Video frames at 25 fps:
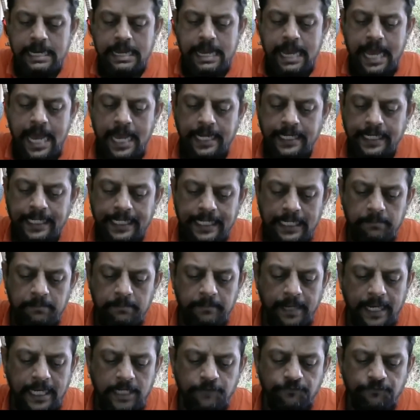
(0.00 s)
And he
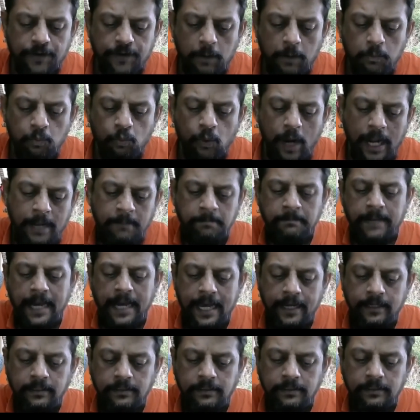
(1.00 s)
made from one
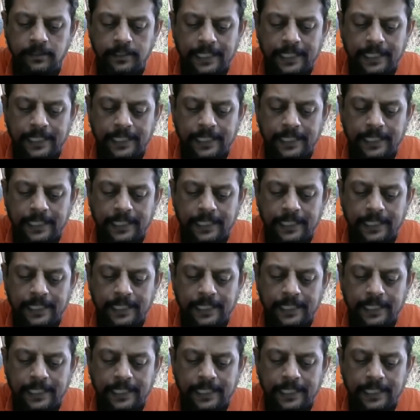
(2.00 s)
man